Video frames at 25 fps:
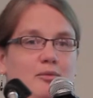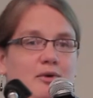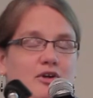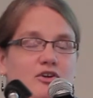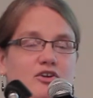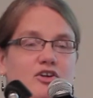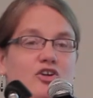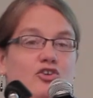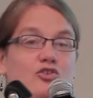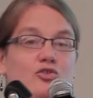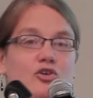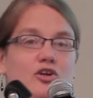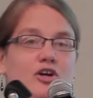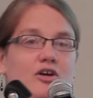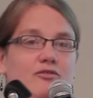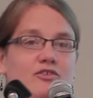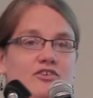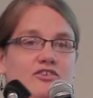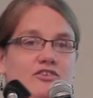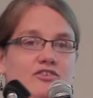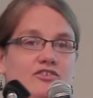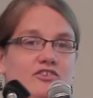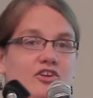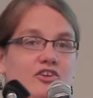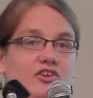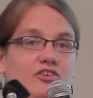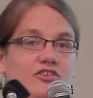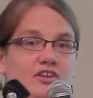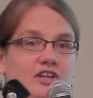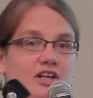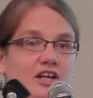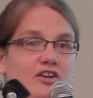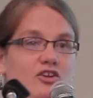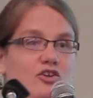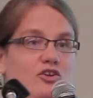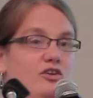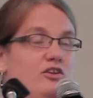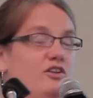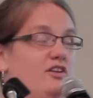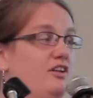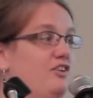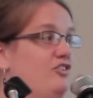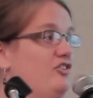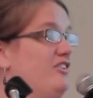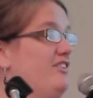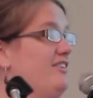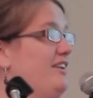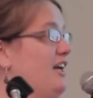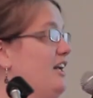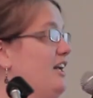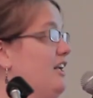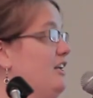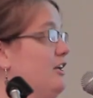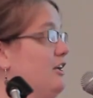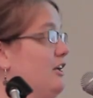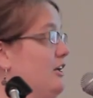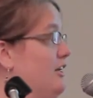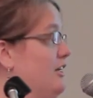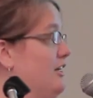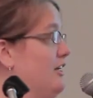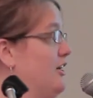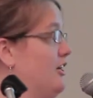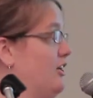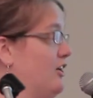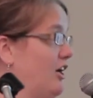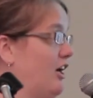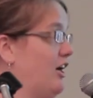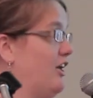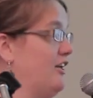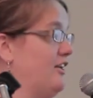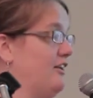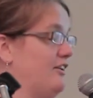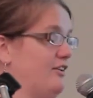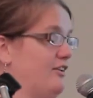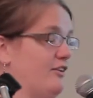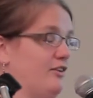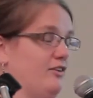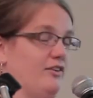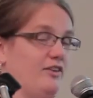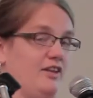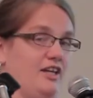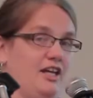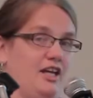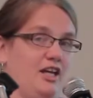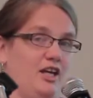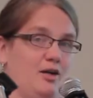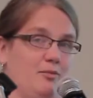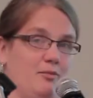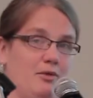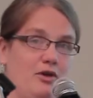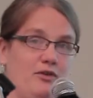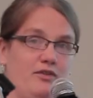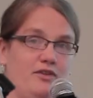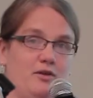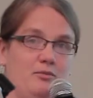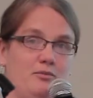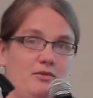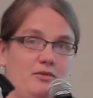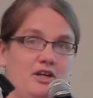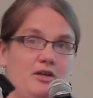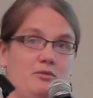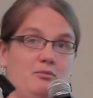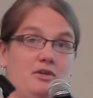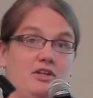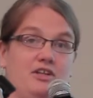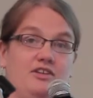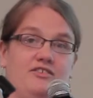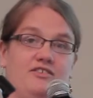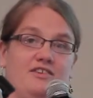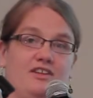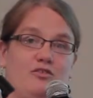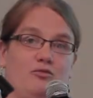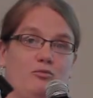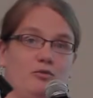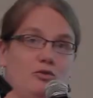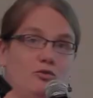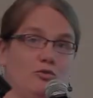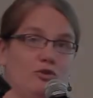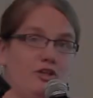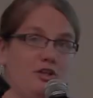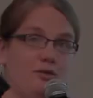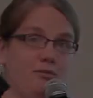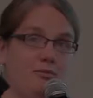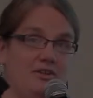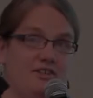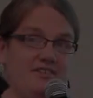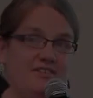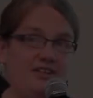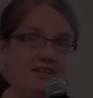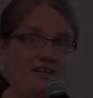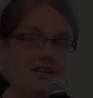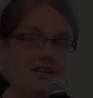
about country offices altogether. They just hadn't gotten to thinking about them yet because they were really busy.